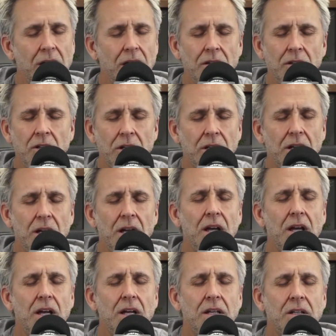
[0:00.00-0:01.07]
Look,
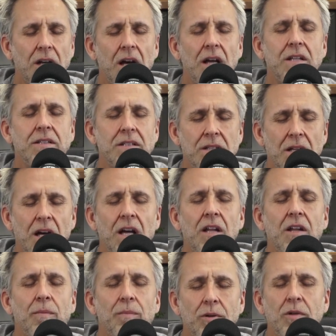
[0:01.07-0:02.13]
God did not
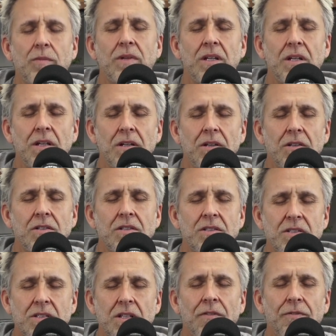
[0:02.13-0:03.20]
put me here to
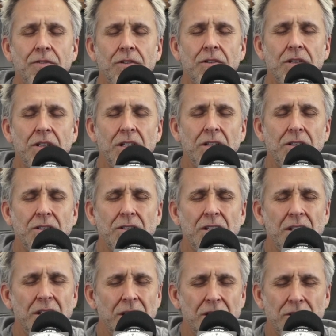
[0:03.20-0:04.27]
suffer in
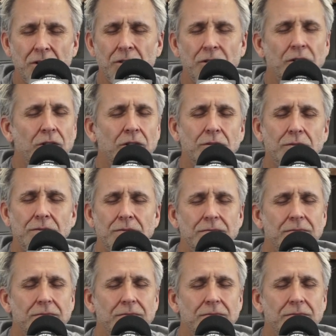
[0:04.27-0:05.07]
eternal,